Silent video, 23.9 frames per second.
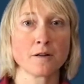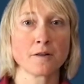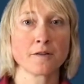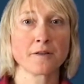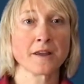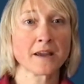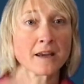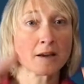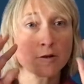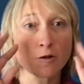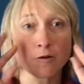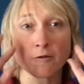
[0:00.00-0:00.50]

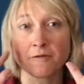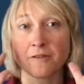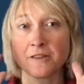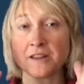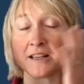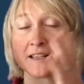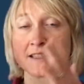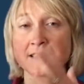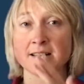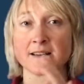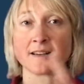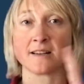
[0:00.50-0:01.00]
think of
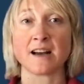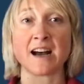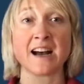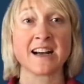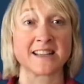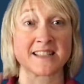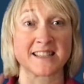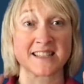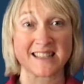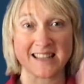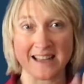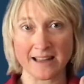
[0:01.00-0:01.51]
these
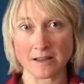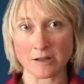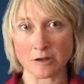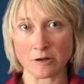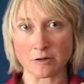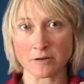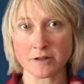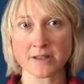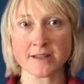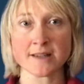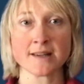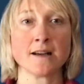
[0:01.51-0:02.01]
as
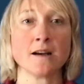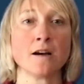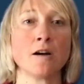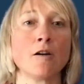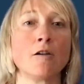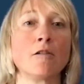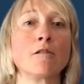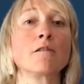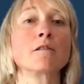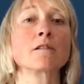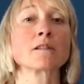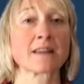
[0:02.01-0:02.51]
senders,
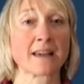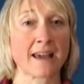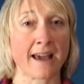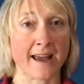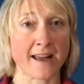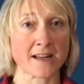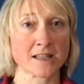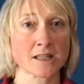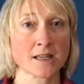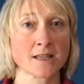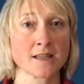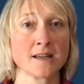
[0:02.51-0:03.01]
or
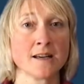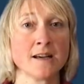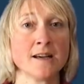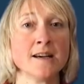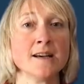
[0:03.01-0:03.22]
catch,